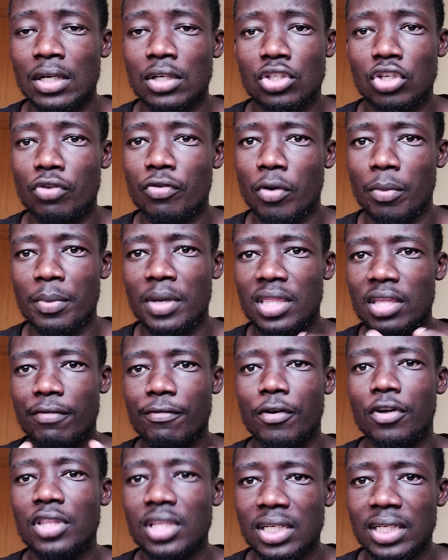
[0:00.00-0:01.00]
So for me, the
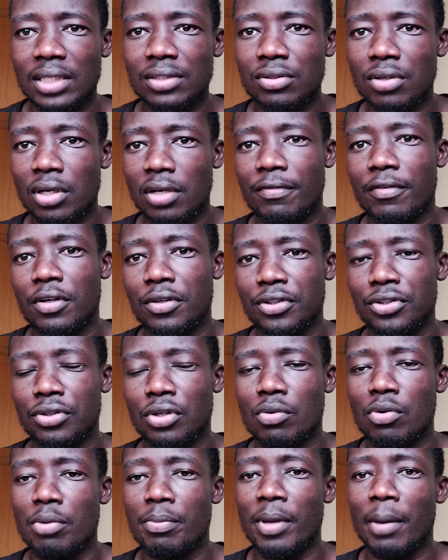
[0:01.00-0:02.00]
fourth industrial
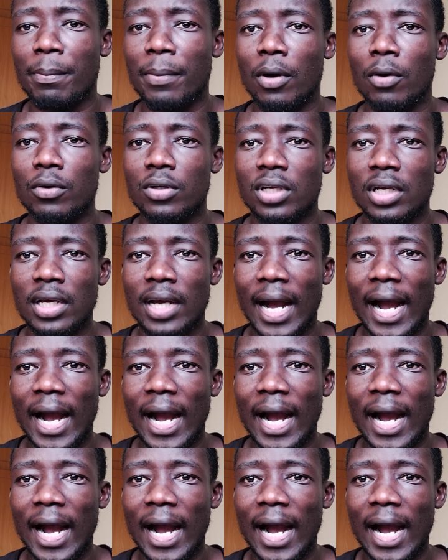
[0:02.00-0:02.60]
revolution would be about